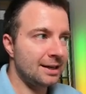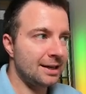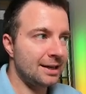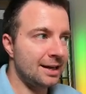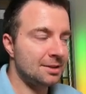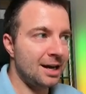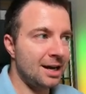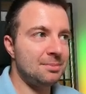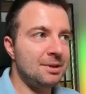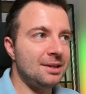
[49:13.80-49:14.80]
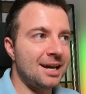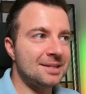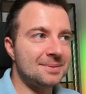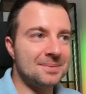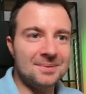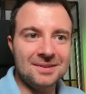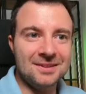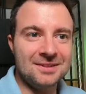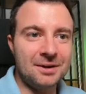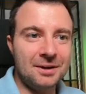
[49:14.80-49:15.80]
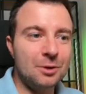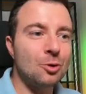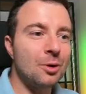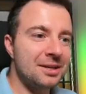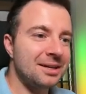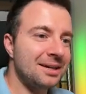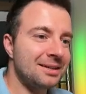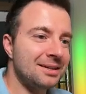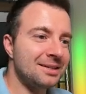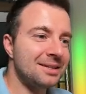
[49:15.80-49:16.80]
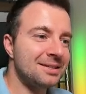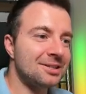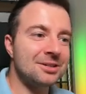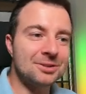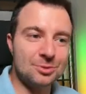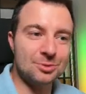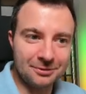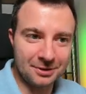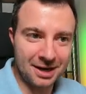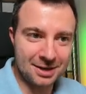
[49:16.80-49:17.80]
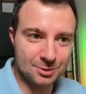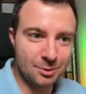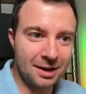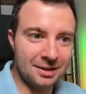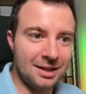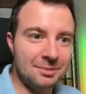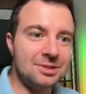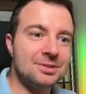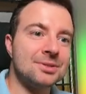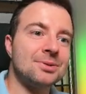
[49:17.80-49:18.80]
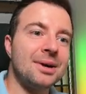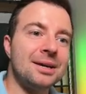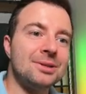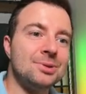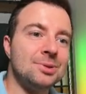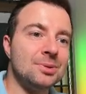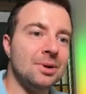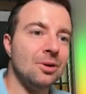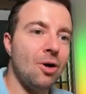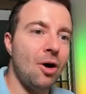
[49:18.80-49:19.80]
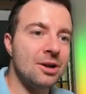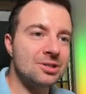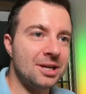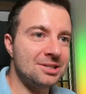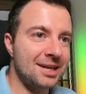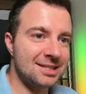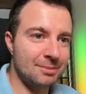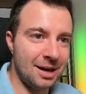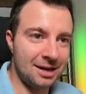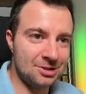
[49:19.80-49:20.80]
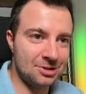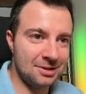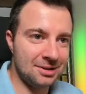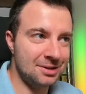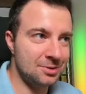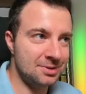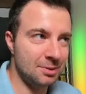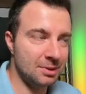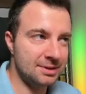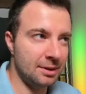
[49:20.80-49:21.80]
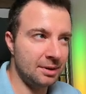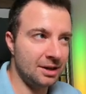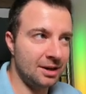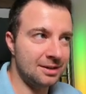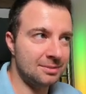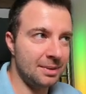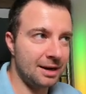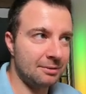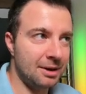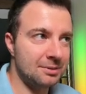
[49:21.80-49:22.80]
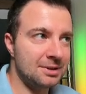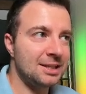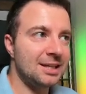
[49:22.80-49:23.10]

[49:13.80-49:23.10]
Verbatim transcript: And it might be that the recording is starting to suffer as well. Let me just try to launch a task manager here to see what's going on in the background.